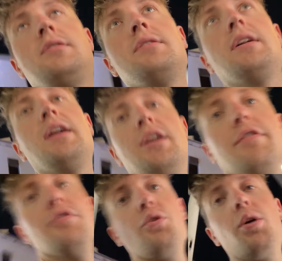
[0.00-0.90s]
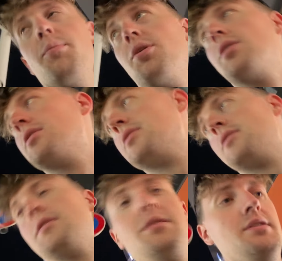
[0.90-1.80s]
Not enough normal.
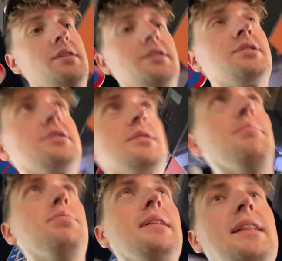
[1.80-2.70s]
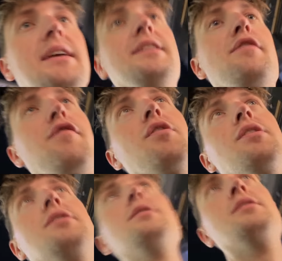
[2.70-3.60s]
It's just completely different
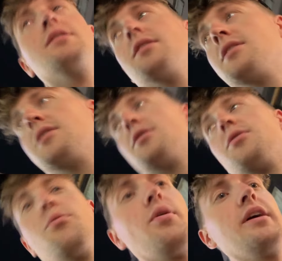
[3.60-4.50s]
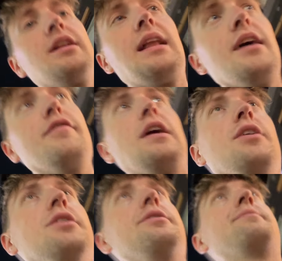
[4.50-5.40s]
way of life out
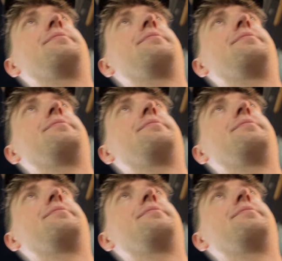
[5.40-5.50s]
here.